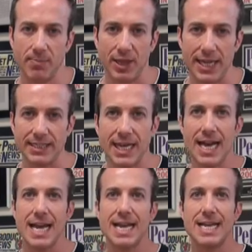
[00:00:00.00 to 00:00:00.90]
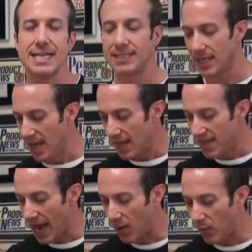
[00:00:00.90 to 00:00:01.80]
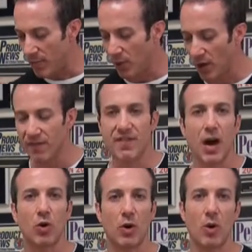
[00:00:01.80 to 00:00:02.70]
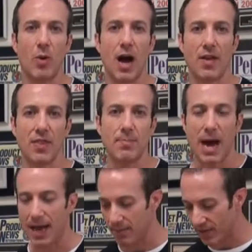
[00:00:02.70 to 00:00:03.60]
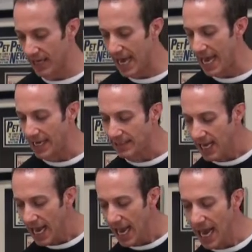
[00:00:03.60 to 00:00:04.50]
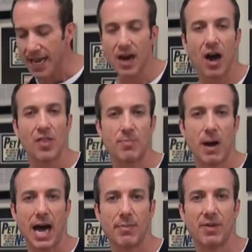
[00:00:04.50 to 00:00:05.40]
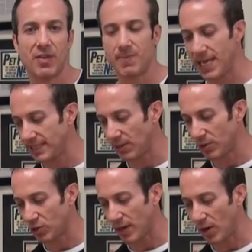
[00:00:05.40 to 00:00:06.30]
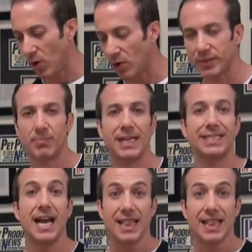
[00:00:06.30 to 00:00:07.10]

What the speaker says: in place, is that we put Velcro on the bottom of the cage and on the bottom of the piece that we're trying to hold in place.